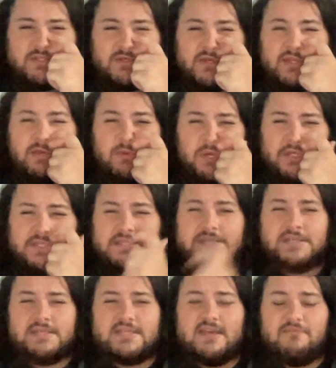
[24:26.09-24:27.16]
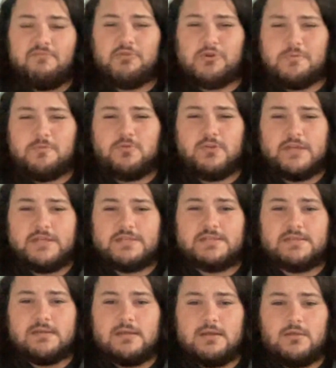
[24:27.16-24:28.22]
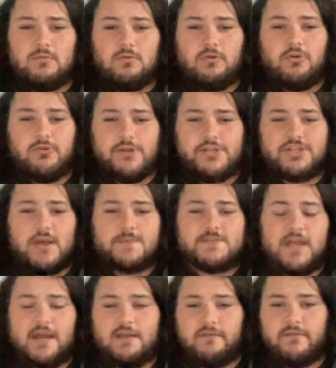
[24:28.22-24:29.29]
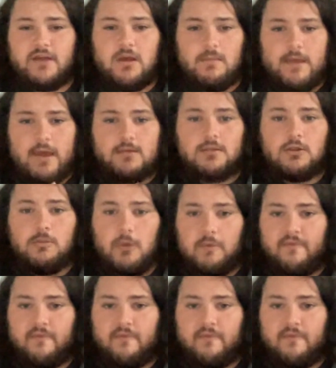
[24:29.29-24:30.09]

So I think we're going to see Dave Borbley's recruiting chops kind of come out a little bit.